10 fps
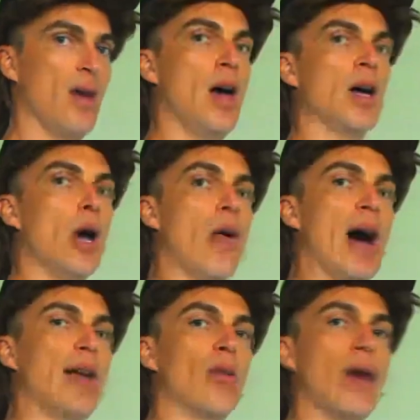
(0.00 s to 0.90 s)
go
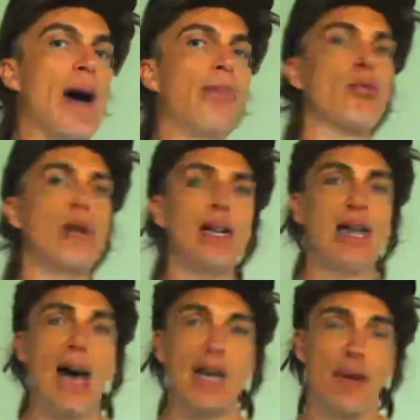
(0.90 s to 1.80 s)
out and grab green
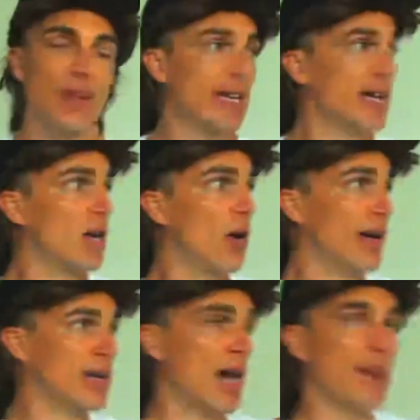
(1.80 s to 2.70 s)
lights. I'm going to get going
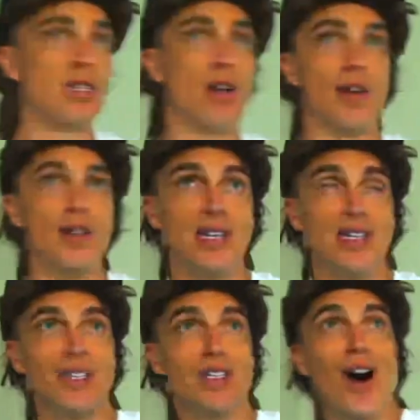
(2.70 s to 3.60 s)
because I'm starting to see
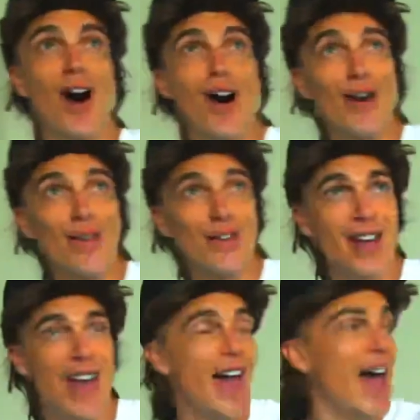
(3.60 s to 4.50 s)
stars.
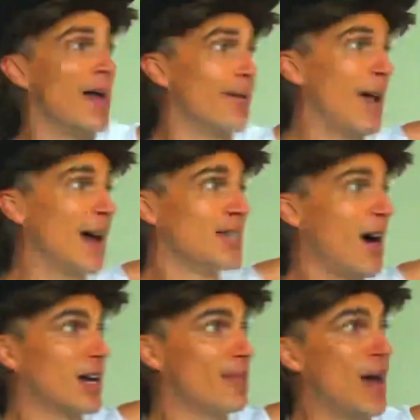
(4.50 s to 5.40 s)
And I'm not
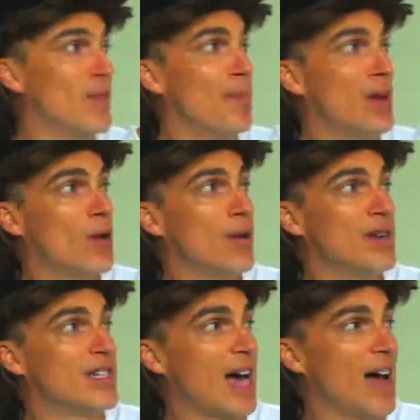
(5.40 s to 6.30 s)
talking about the mirror
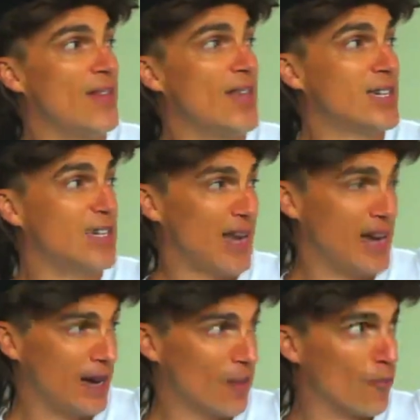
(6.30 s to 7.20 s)
inside this set
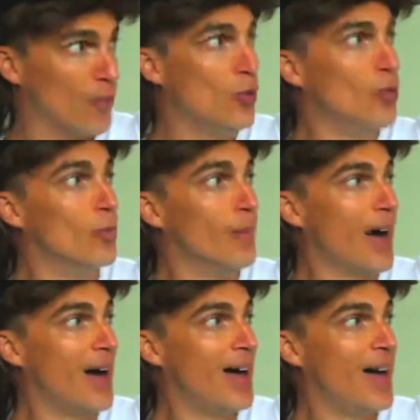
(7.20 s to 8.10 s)
here room.
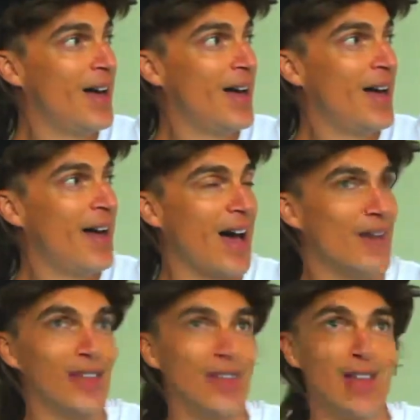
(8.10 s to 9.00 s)
I
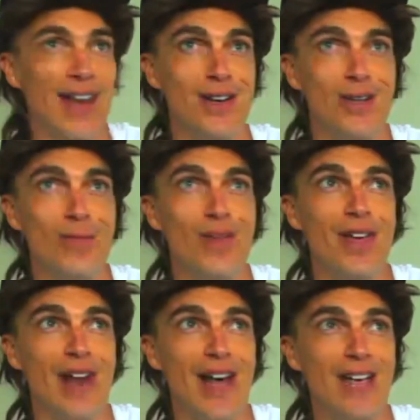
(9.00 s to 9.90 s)
think that doobie
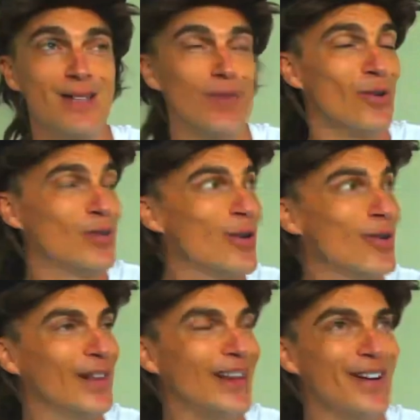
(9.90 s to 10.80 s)
that I smoked
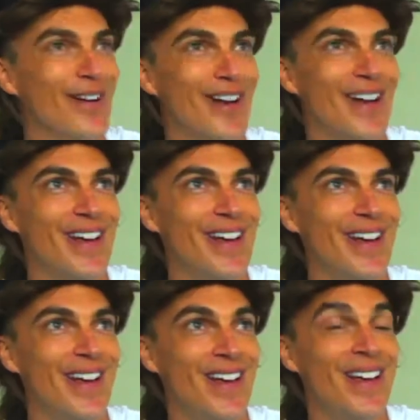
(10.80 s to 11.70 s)
earlier
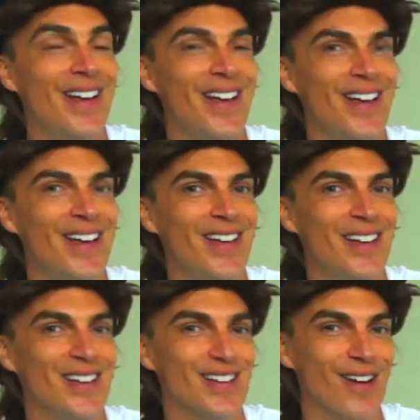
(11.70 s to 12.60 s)

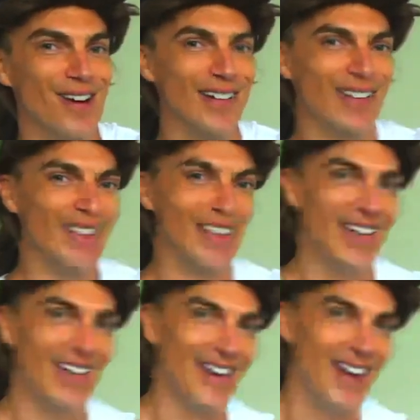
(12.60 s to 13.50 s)
is starting to kick
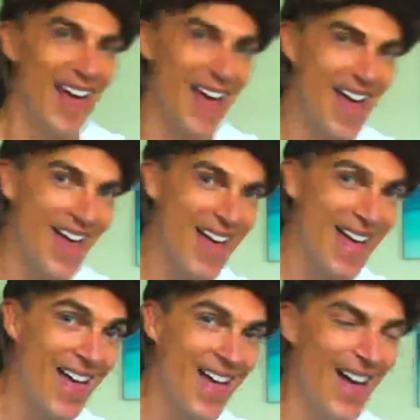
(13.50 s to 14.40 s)
in.
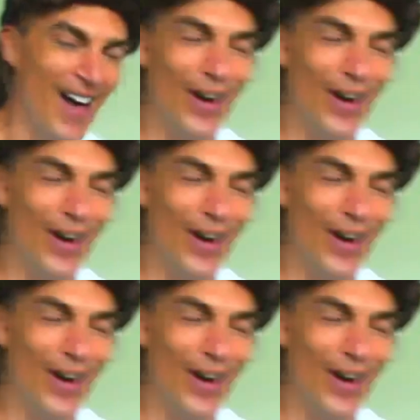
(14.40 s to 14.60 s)
All